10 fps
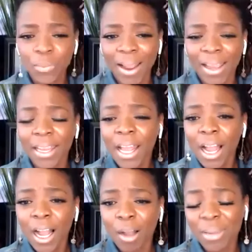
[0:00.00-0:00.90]
you're right.
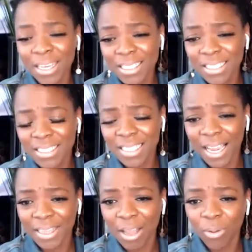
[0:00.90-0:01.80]
It is
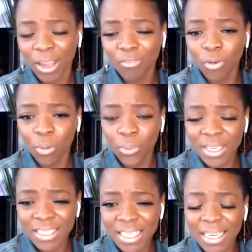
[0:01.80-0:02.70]
designed that way for a
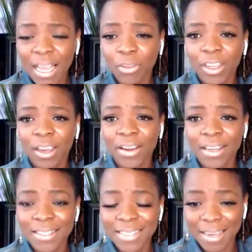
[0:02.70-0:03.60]
reason. Healthcare
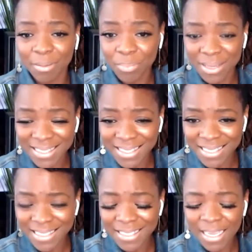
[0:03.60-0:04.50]
is a
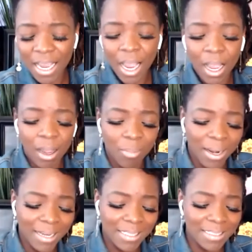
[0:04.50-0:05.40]
business. I
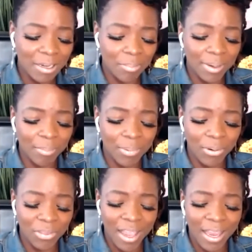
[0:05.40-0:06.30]
like to tell
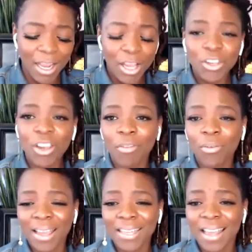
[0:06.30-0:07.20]
people that you have a
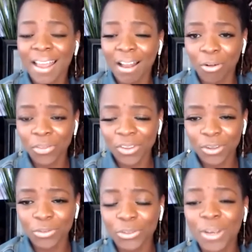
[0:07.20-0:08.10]
right to health.
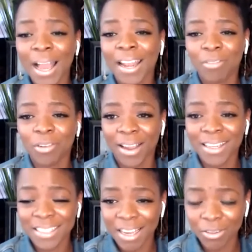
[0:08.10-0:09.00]
You do not have a right
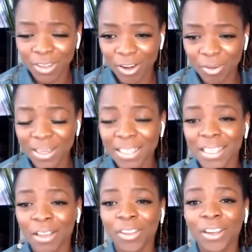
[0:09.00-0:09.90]
to healthcare because
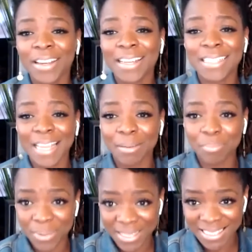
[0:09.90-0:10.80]
healthcare is a
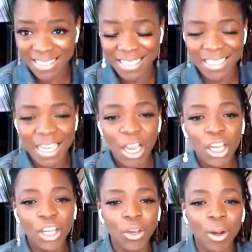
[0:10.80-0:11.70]
business.
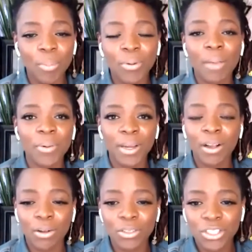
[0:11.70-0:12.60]
Your primary
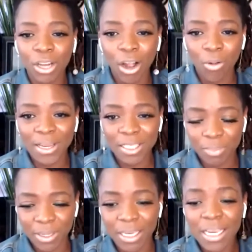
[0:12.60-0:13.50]
goal should always
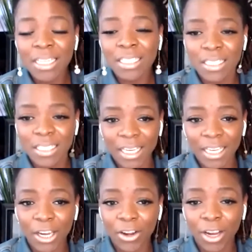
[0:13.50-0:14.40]
be to take
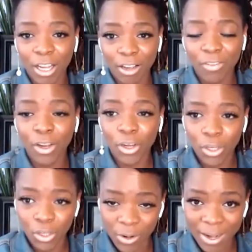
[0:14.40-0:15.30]
care of
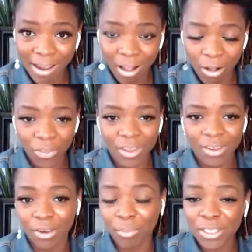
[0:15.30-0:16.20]
your health,
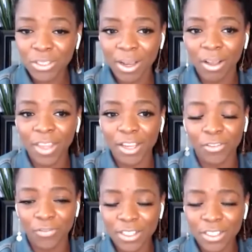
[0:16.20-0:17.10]
your mental health, and
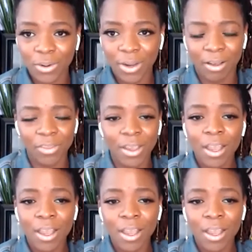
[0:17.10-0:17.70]
your physical health.